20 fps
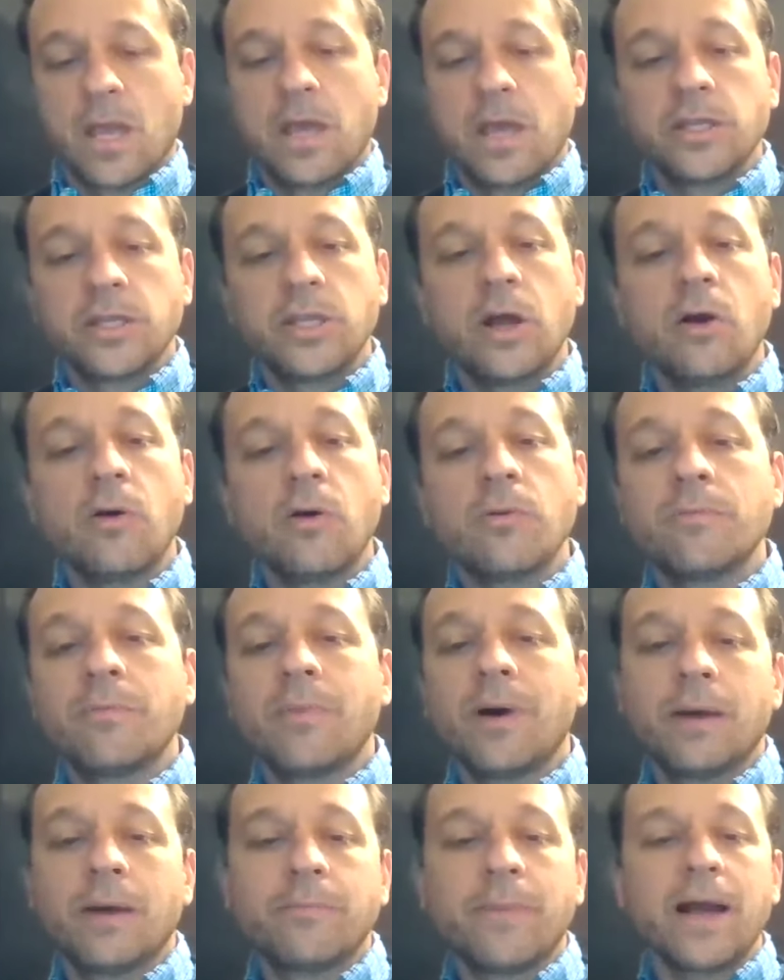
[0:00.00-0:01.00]
You know,
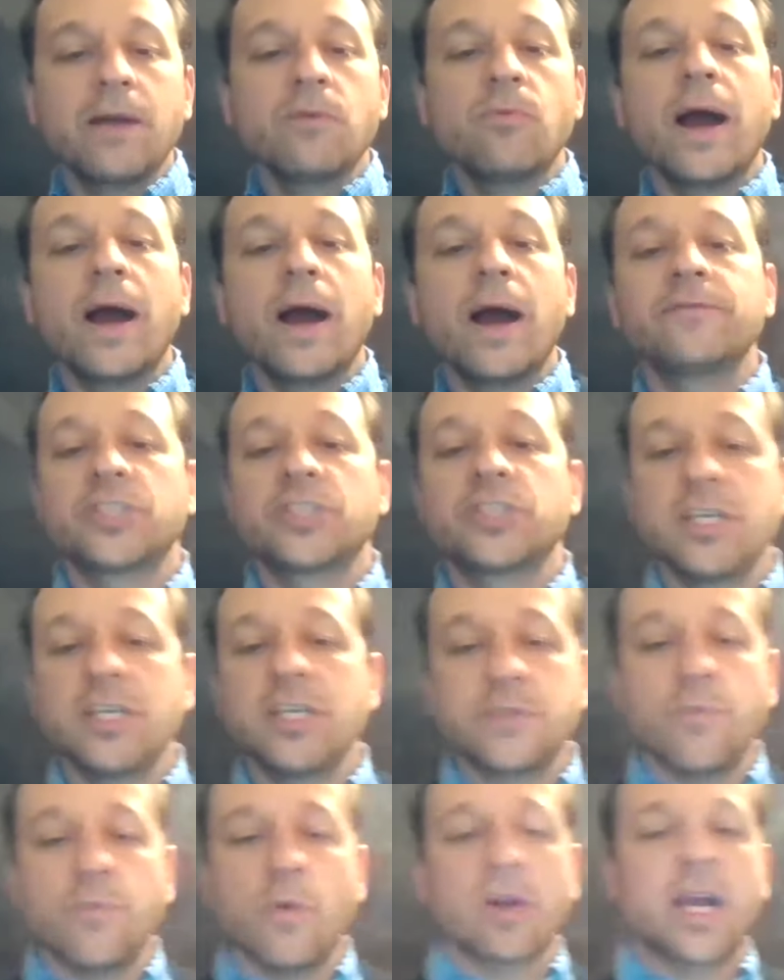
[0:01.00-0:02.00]
my wife,
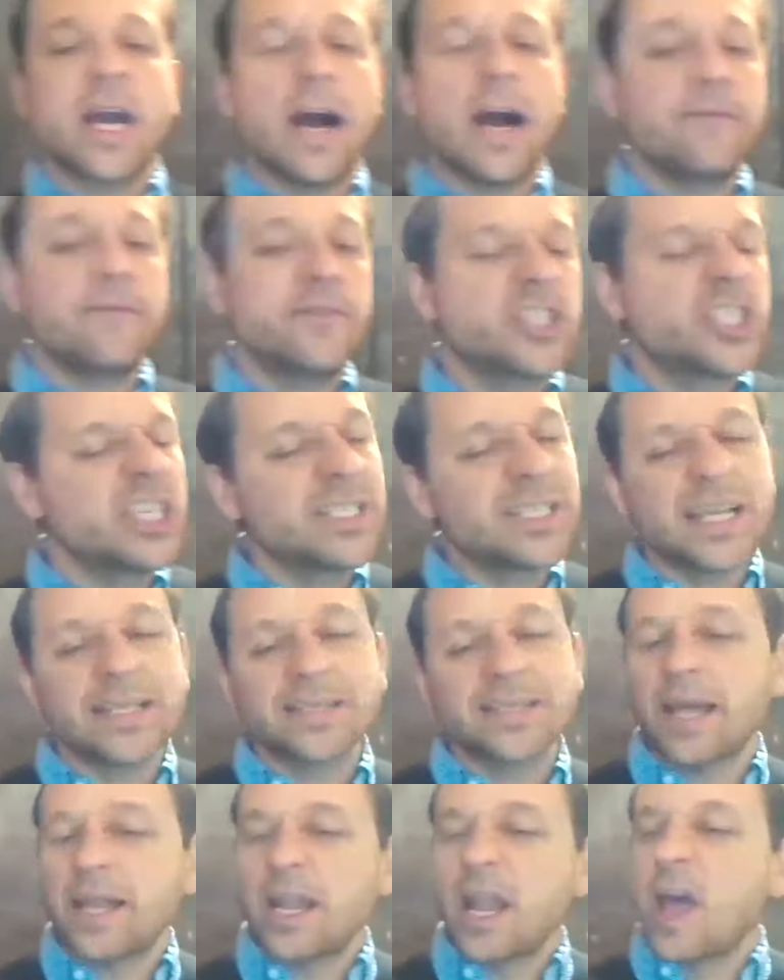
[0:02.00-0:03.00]
she's more kapha. She
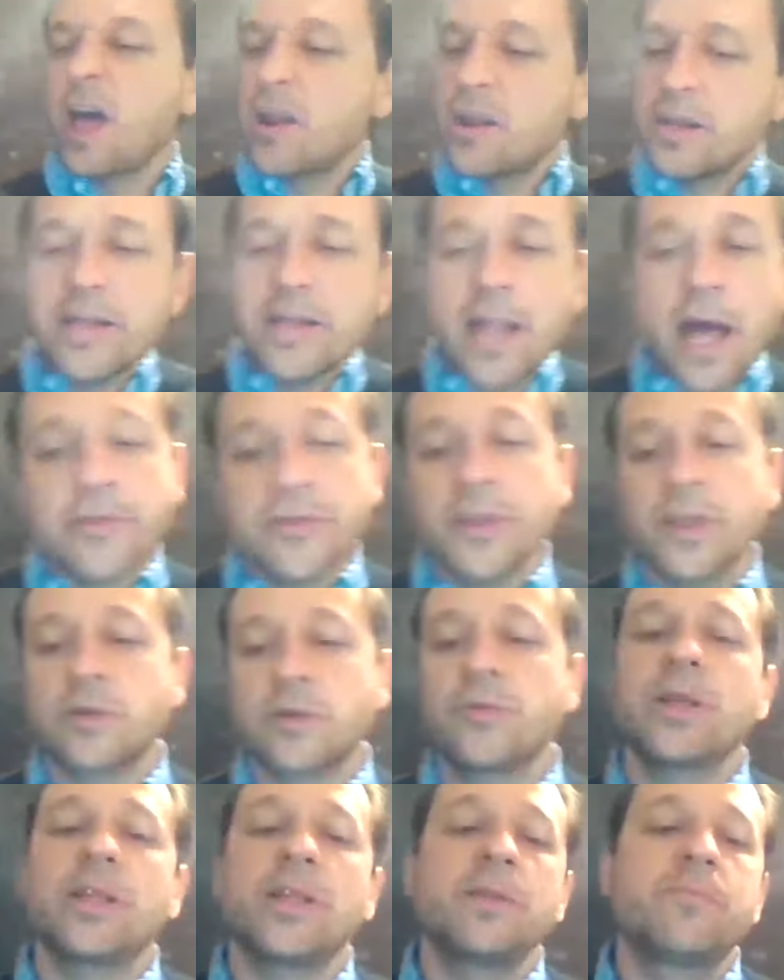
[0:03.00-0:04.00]
says that nothing
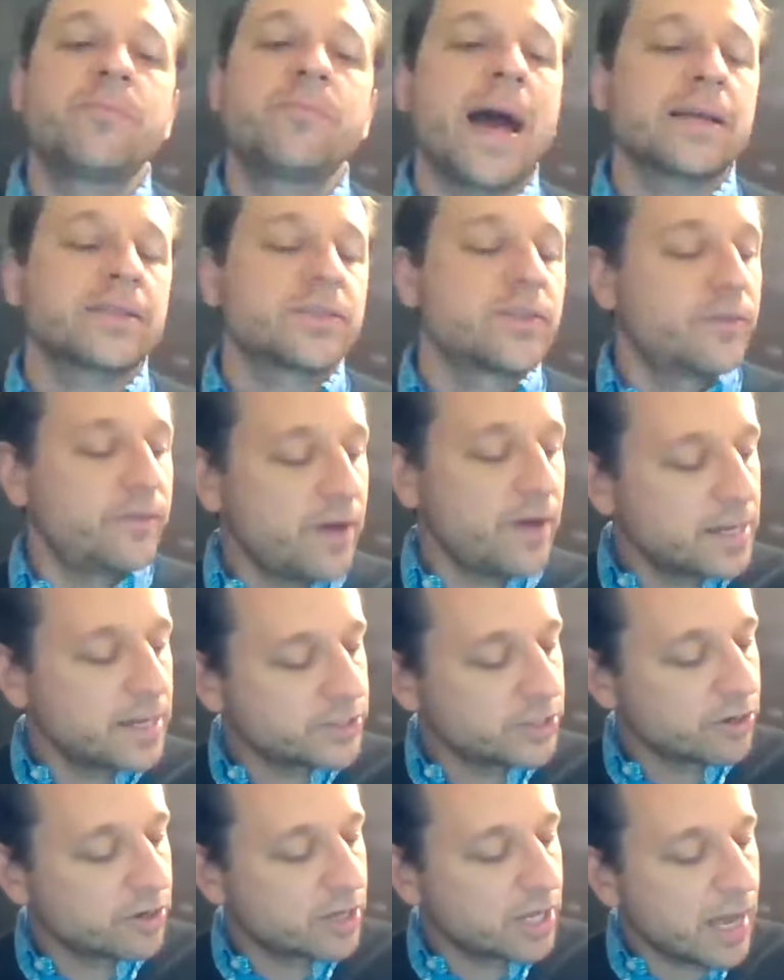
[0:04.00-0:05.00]
really
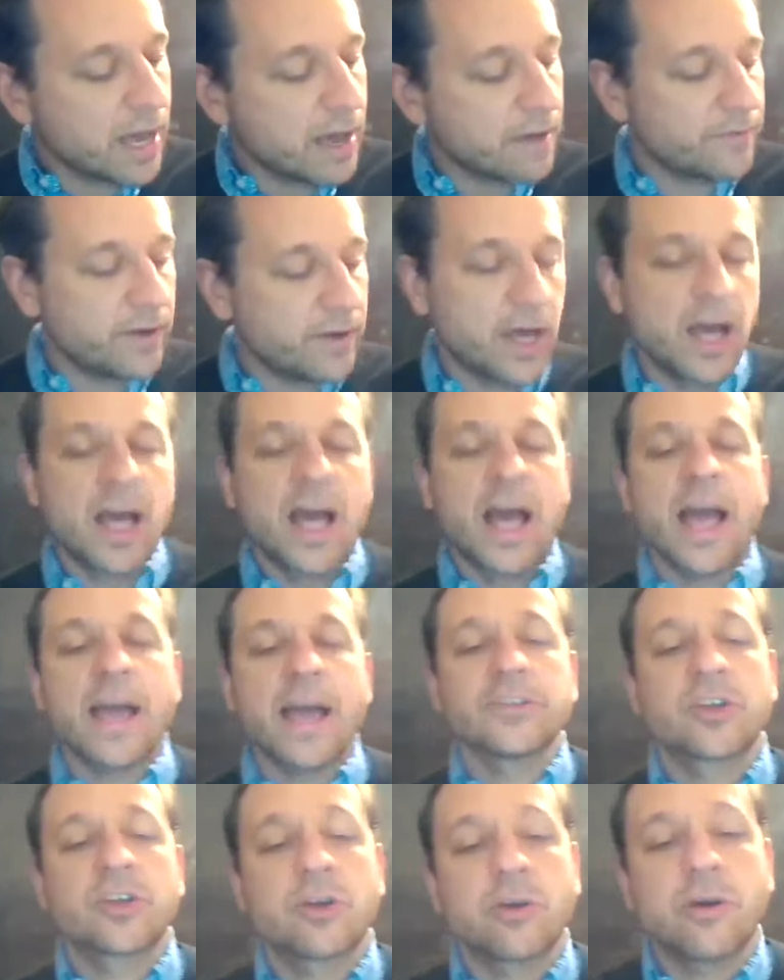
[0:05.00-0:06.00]
pacifies her kapha
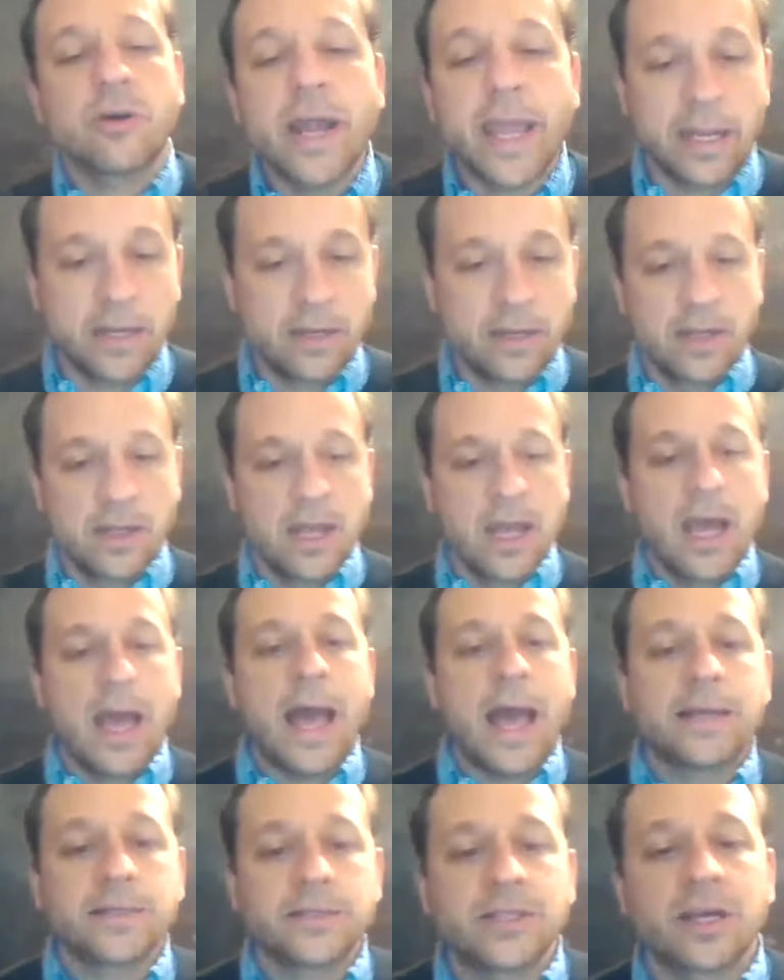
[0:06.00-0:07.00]
as great
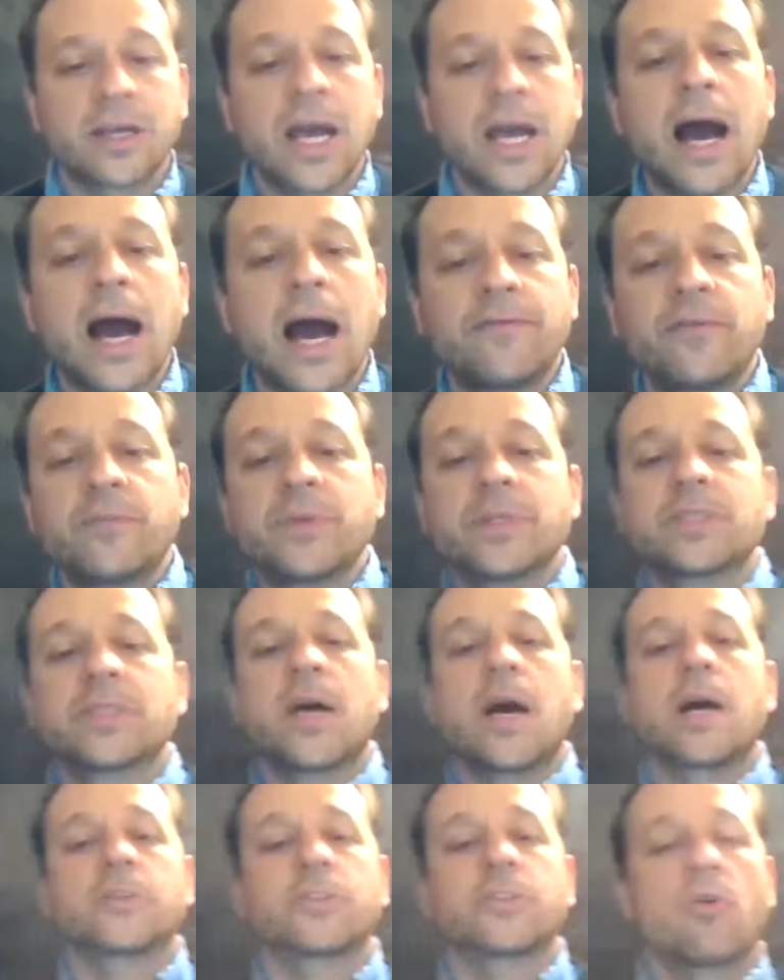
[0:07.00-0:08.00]
as the kapha
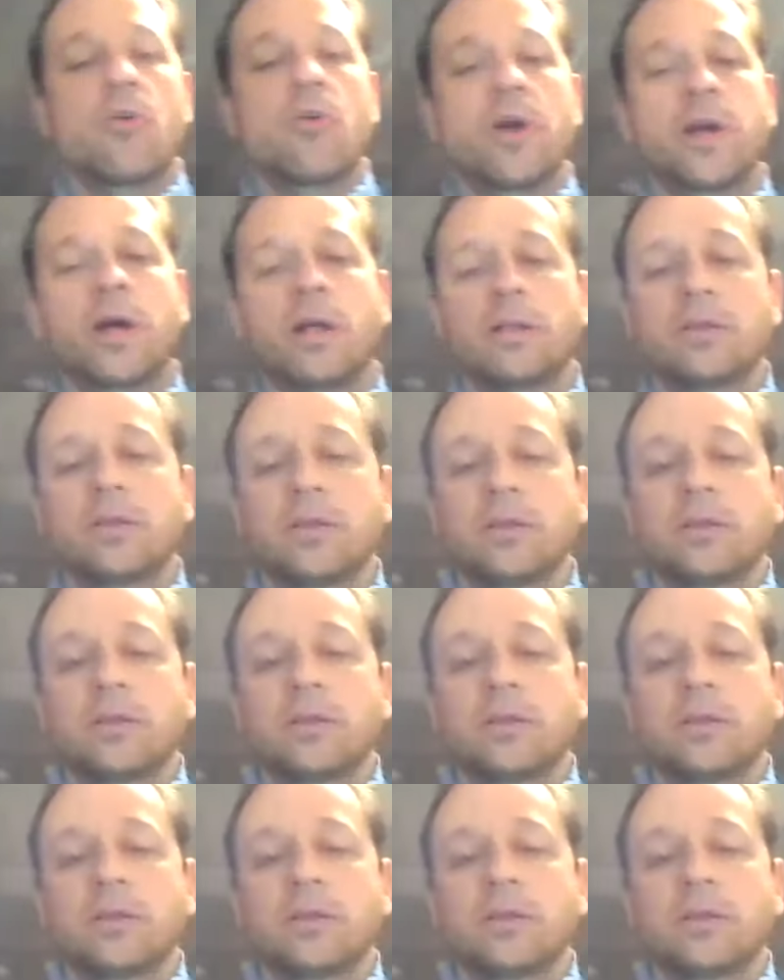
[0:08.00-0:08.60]
massage oil.